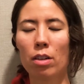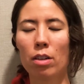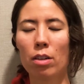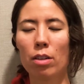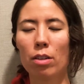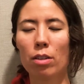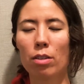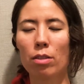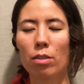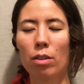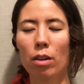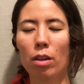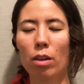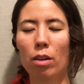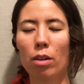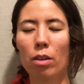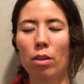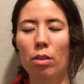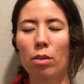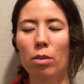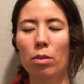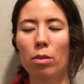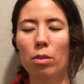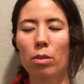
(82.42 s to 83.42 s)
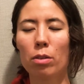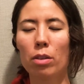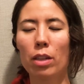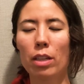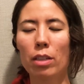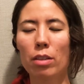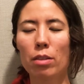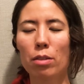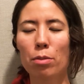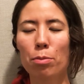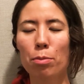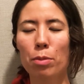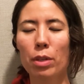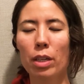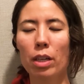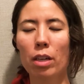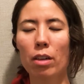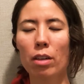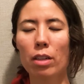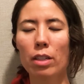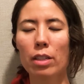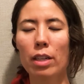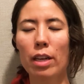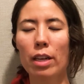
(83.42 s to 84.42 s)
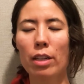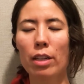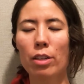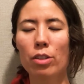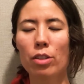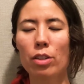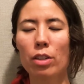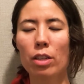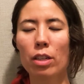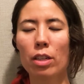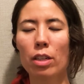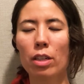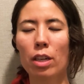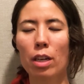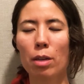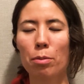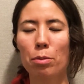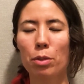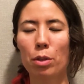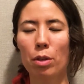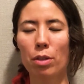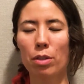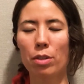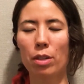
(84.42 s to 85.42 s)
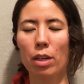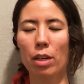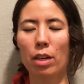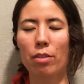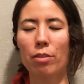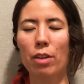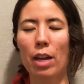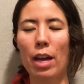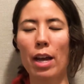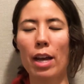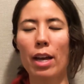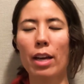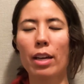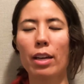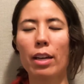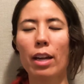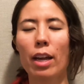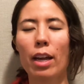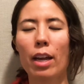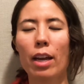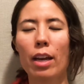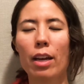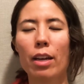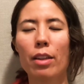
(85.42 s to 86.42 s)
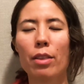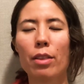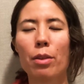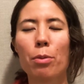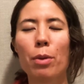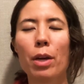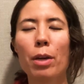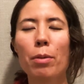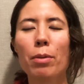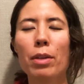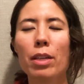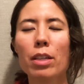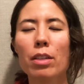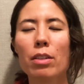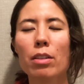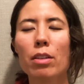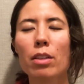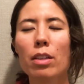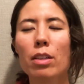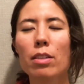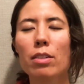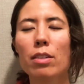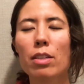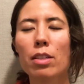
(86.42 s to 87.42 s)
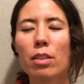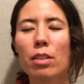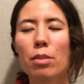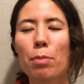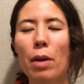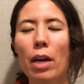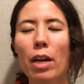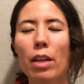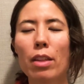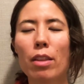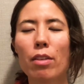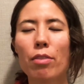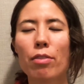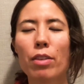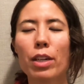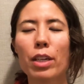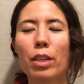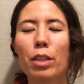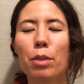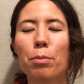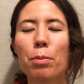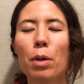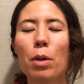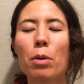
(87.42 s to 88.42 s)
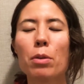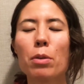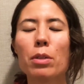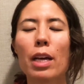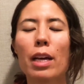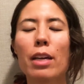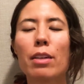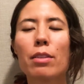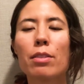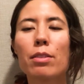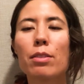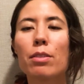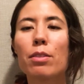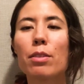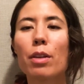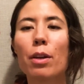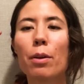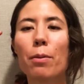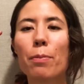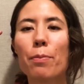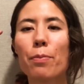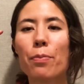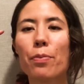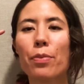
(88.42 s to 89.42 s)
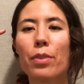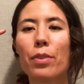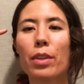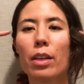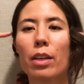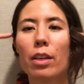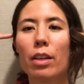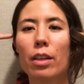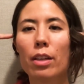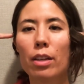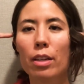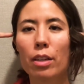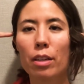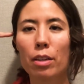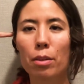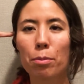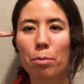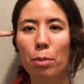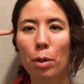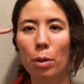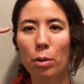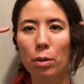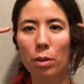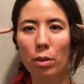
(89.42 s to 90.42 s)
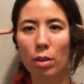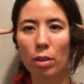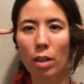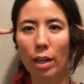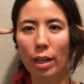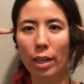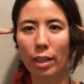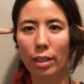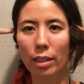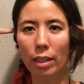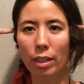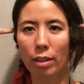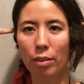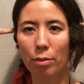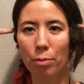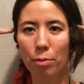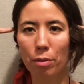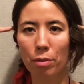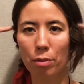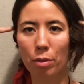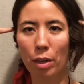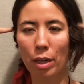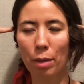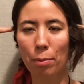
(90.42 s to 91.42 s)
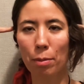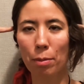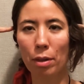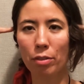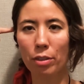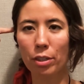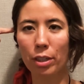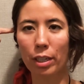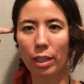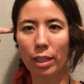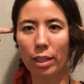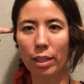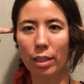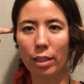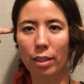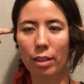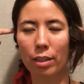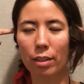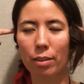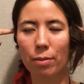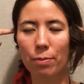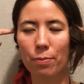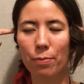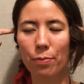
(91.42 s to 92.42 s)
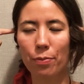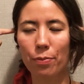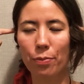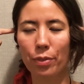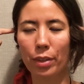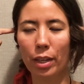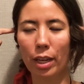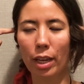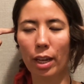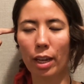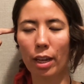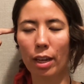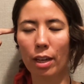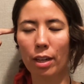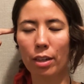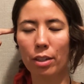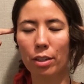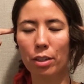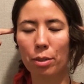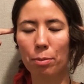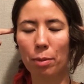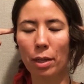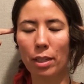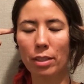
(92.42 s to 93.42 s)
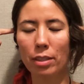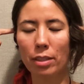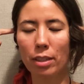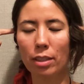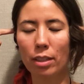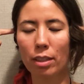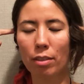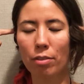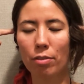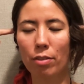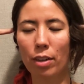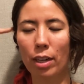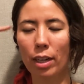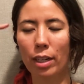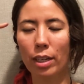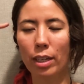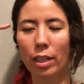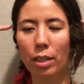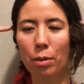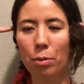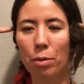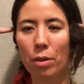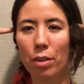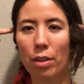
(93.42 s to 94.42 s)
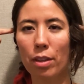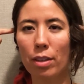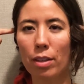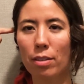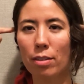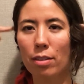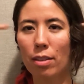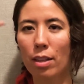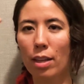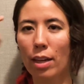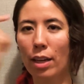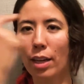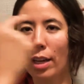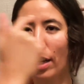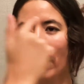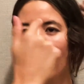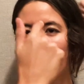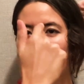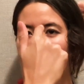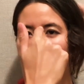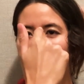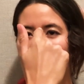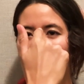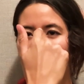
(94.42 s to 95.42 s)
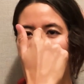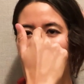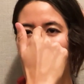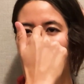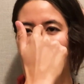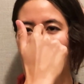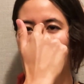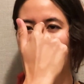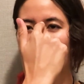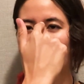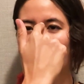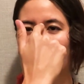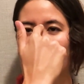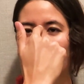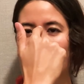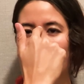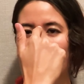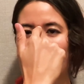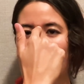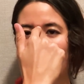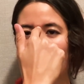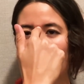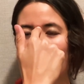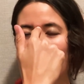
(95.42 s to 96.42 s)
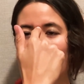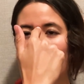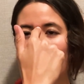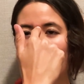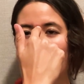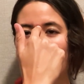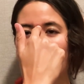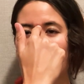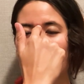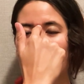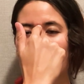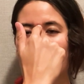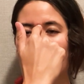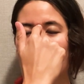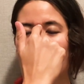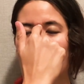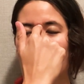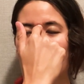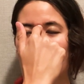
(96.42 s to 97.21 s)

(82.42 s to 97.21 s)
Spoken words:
So let's bring our attention up to our center of head. And the way we can do this is by the finger poke test. So you can poke a line kind of right above your ear, and you're basically finding where this line and this line meet.